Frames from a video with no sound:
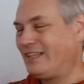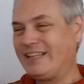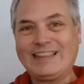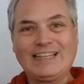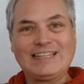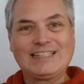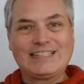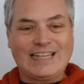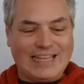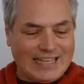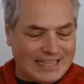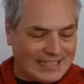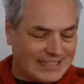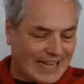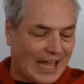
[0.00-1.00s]
This
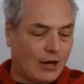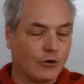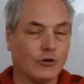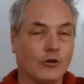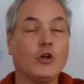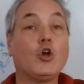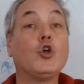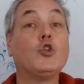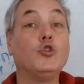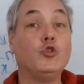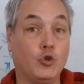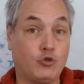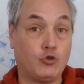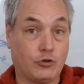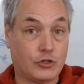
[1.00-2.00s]
is our
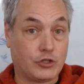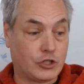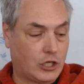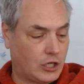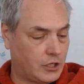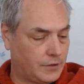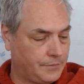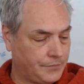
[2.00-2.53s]
neutron star.